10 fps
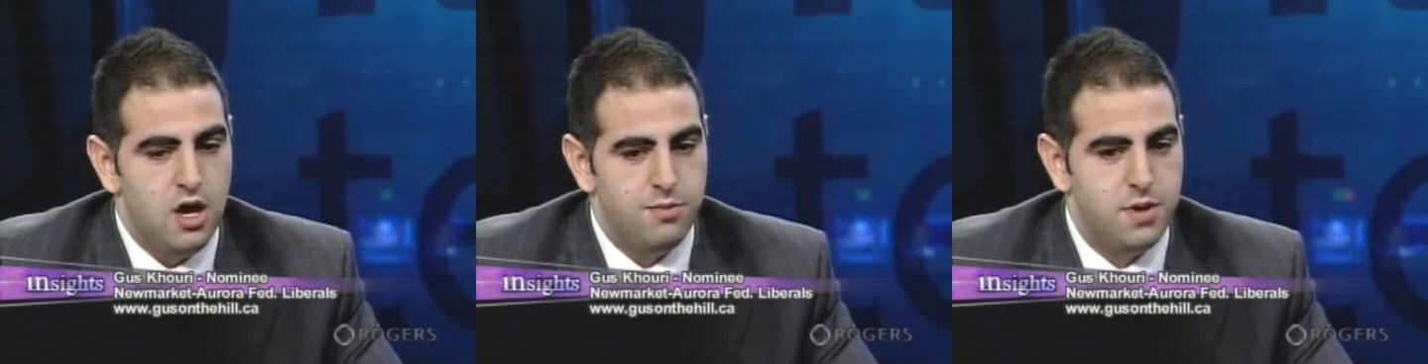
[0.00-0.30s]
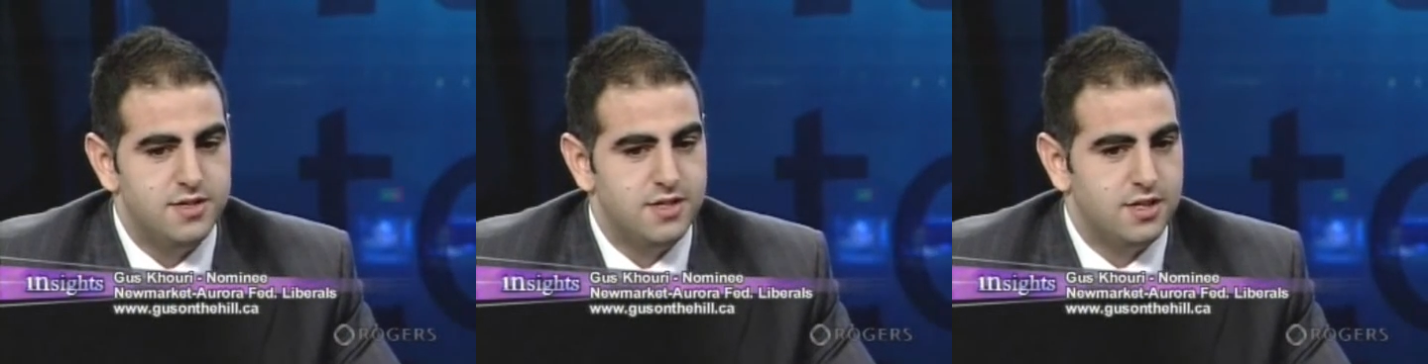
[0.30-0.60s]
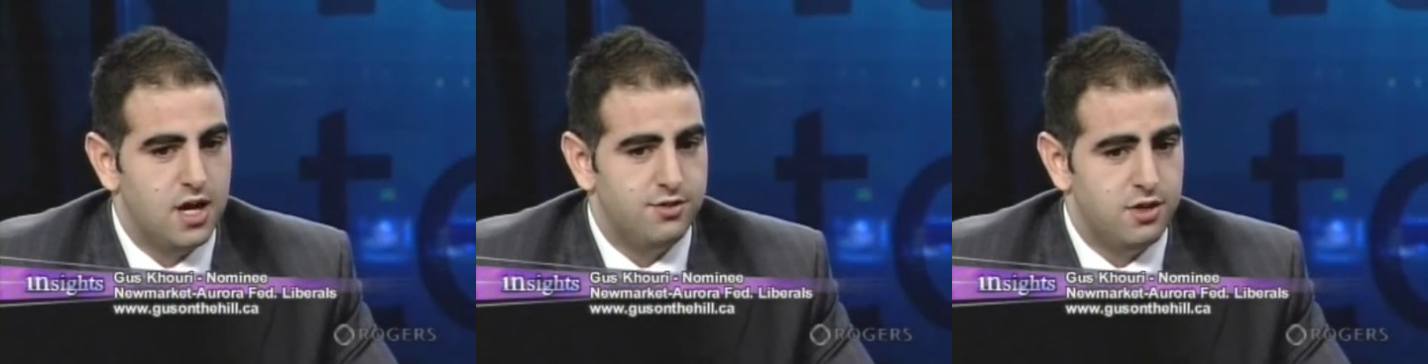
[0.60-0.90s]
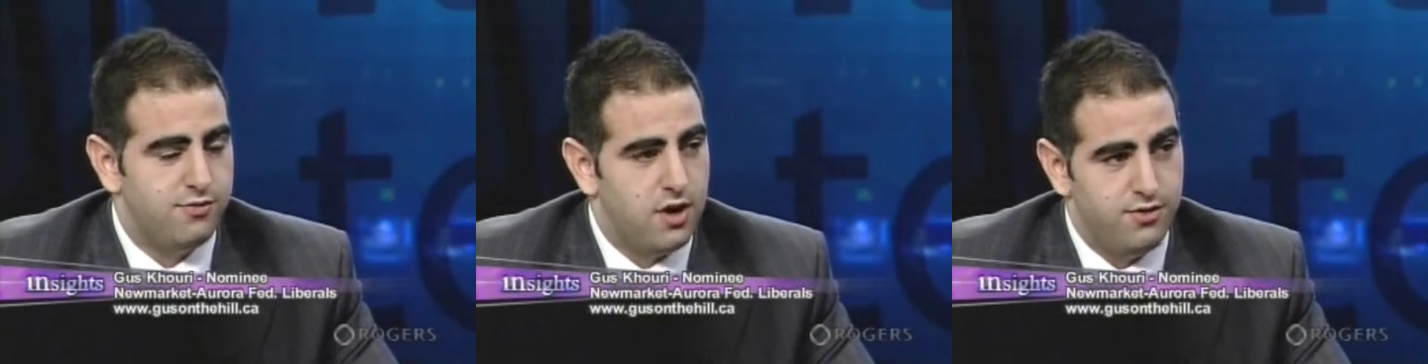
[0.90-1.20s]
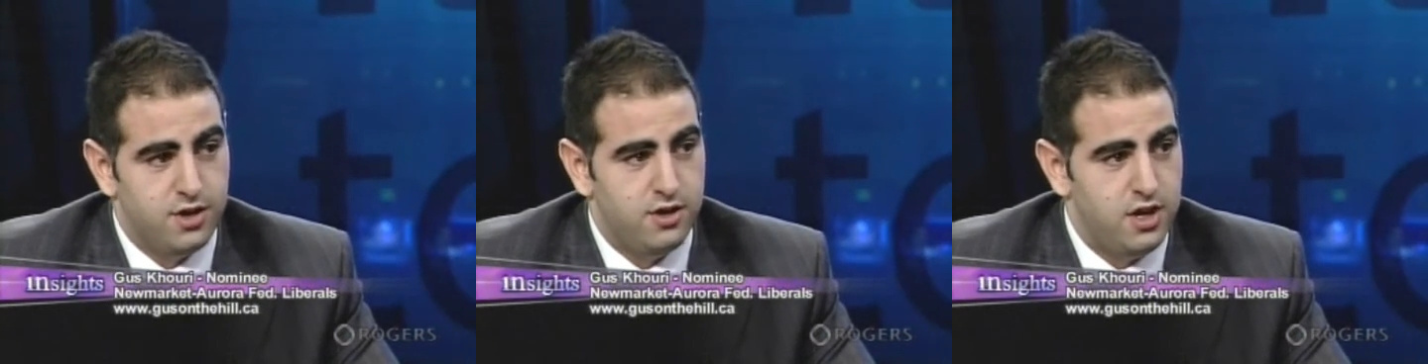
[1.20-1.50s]
it basically
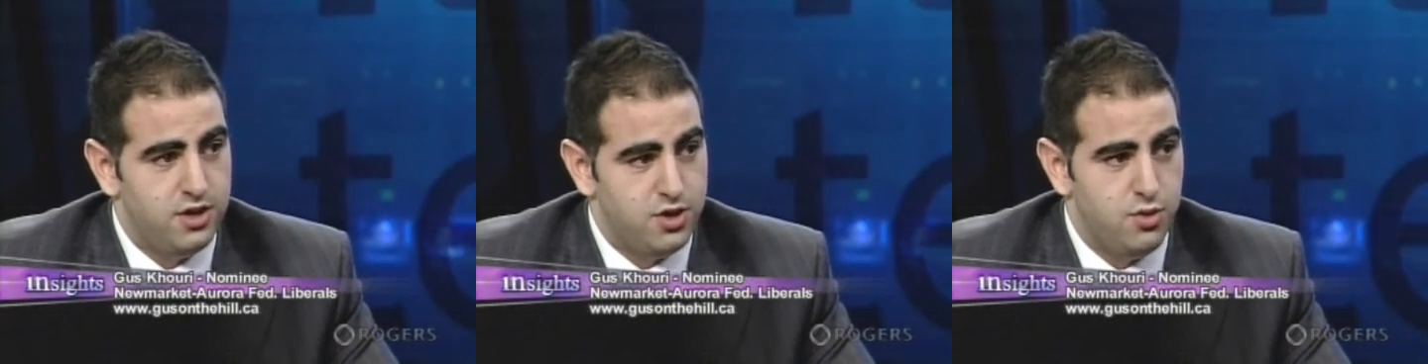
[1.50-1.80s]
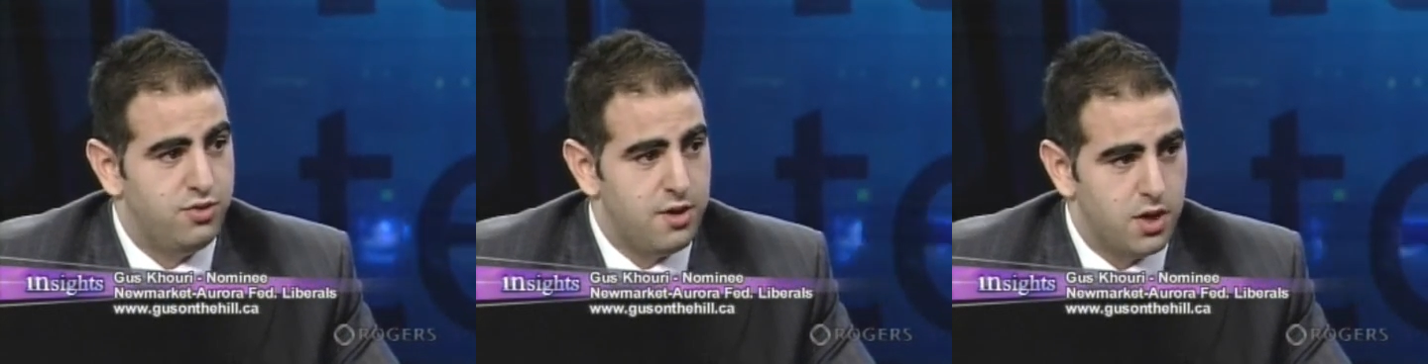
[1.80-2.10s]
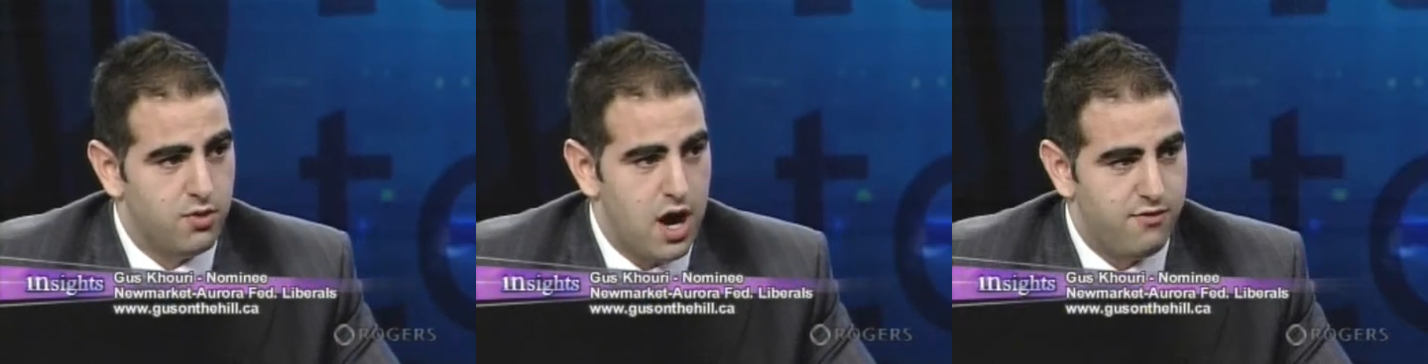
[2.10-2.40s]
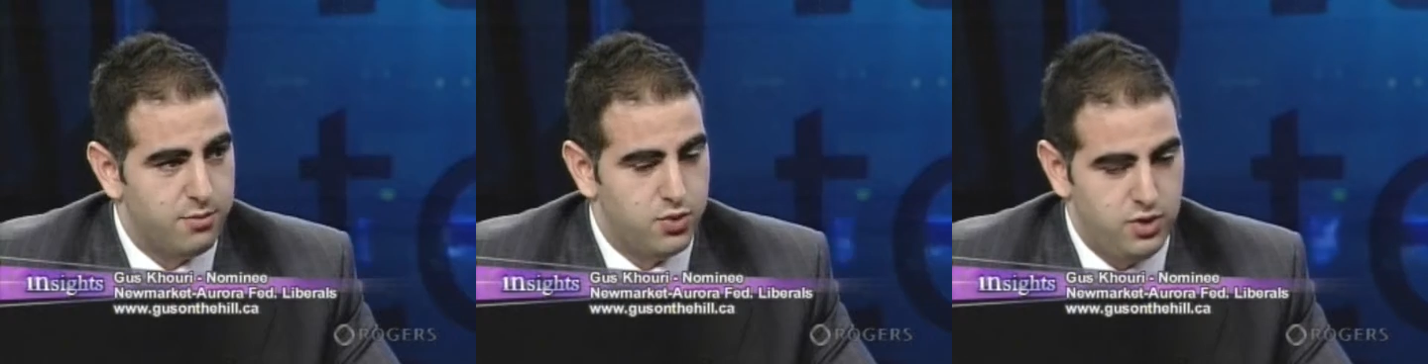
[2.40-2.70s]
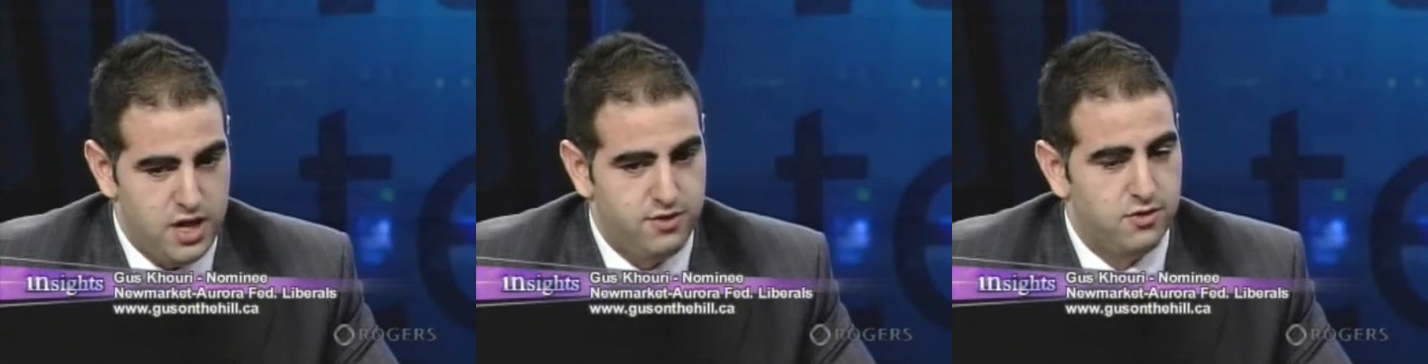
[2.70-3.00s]
identified the Canadian youth demographic
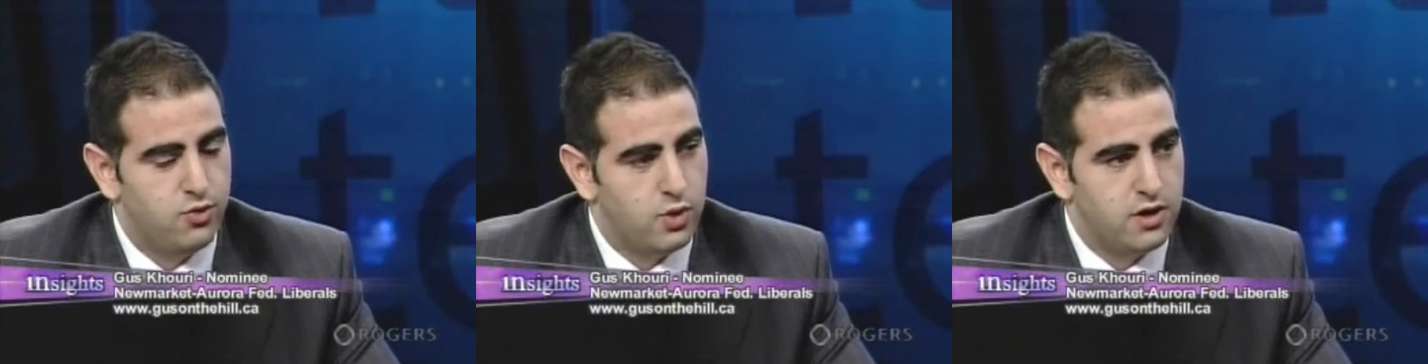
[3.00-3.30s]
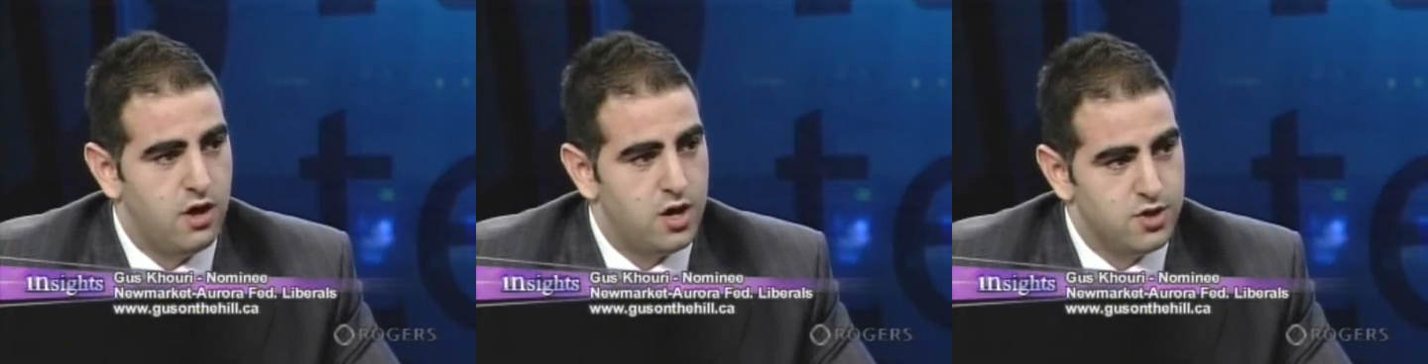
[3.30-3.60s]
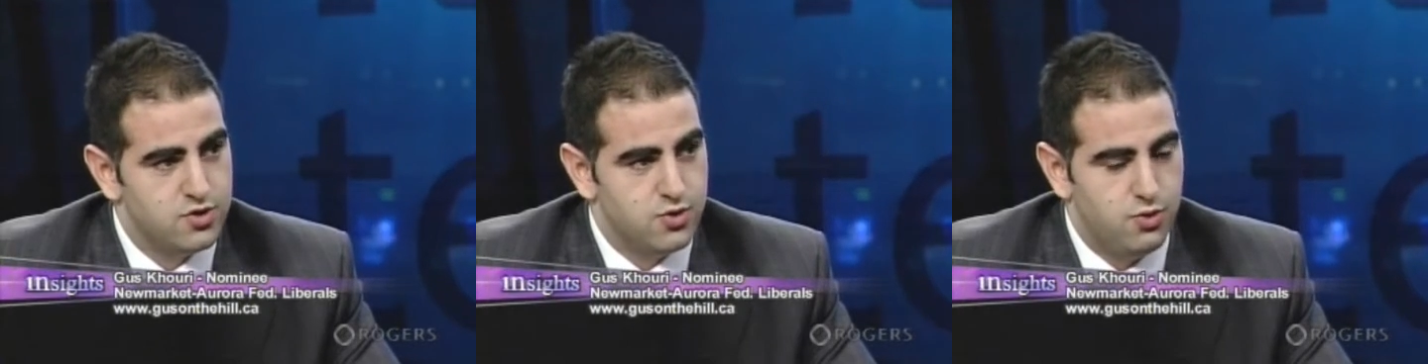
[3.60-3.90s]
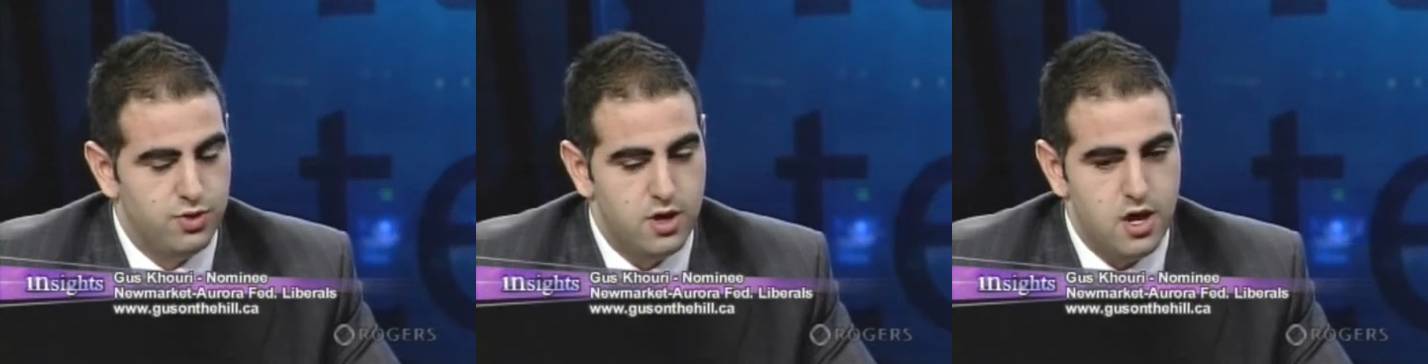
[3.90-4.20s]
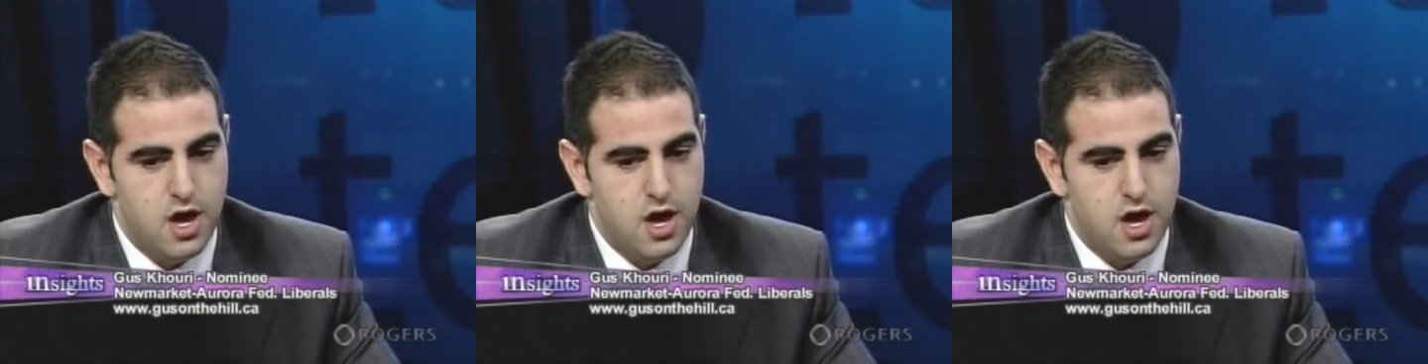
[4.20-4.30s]
between 18 and 29 years old